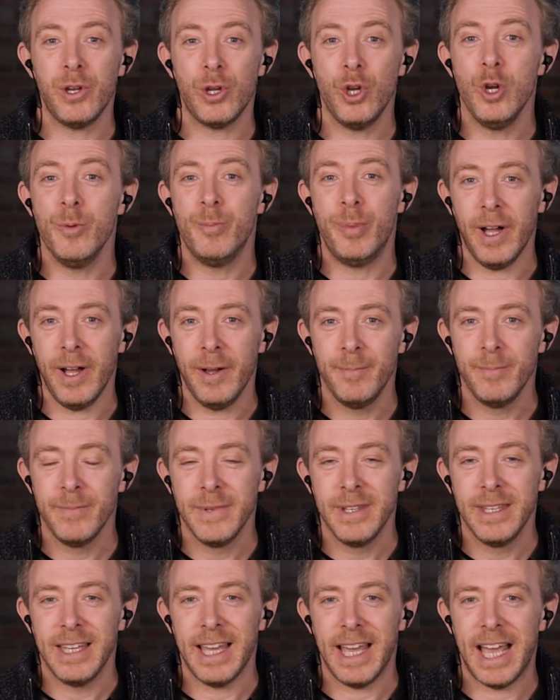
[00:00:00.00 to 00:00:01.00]
Uber,
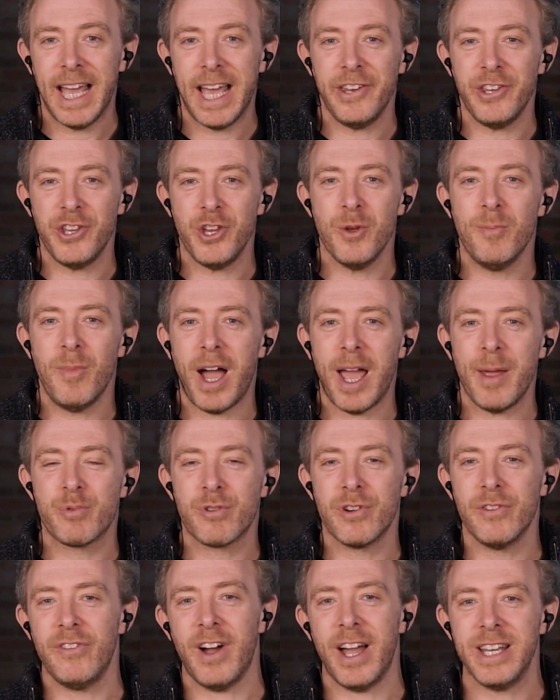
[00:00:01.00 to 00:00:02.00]
and you might
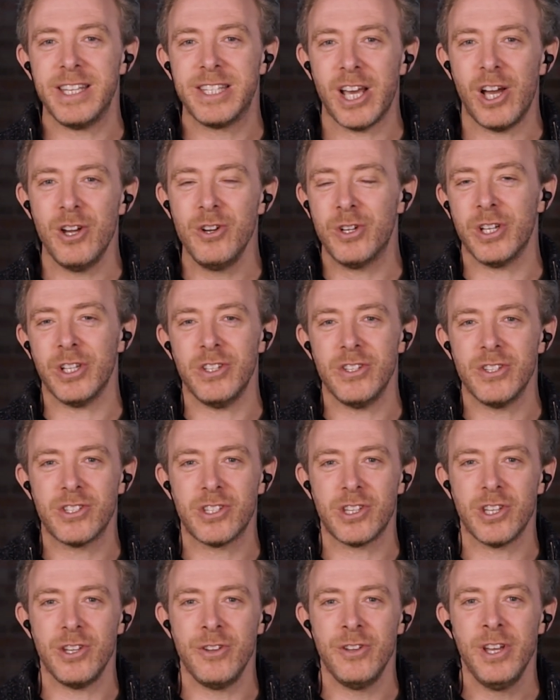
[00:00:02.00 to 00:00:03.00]
provide tokens
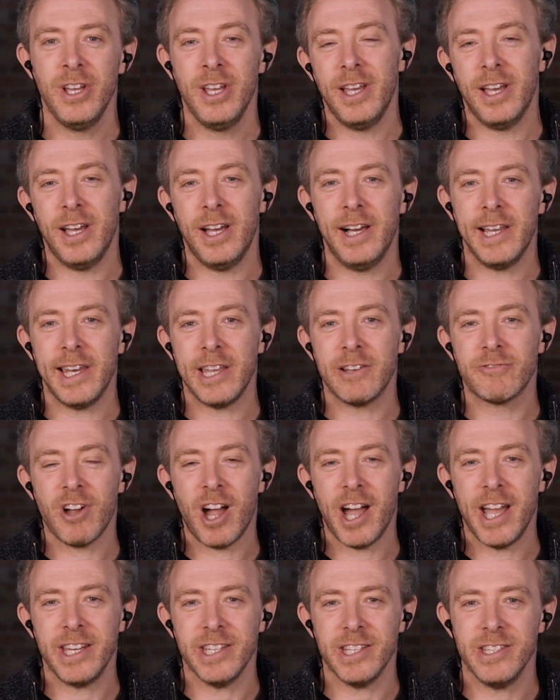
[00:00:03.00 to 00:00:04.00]
to early
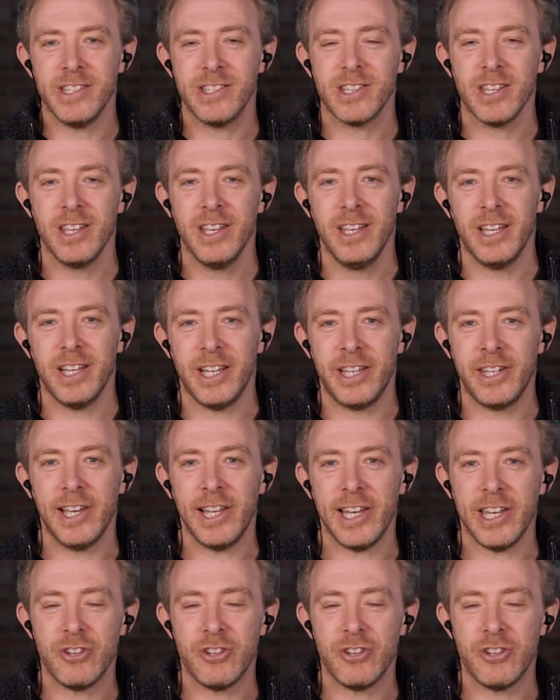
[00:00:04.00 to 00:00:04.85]
riders and early